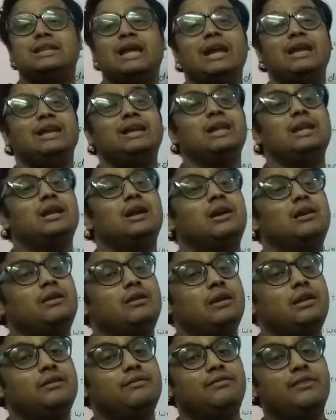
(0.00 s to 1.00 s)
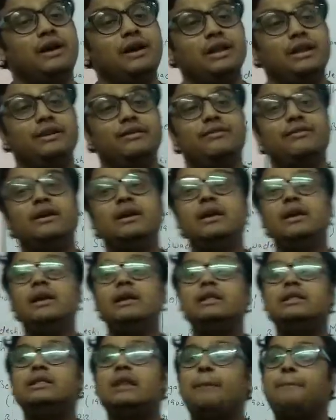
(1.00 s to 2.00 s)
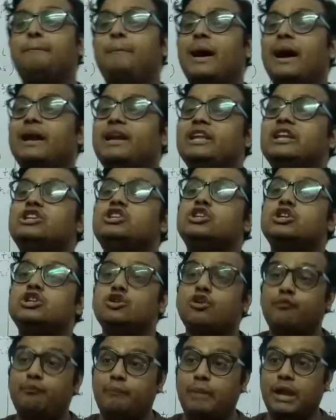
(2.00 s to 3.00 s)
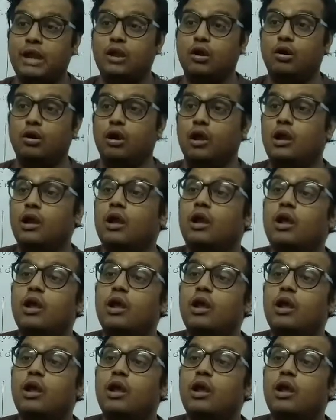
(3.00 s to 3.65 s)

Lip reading: 1905, the partition of Bengal.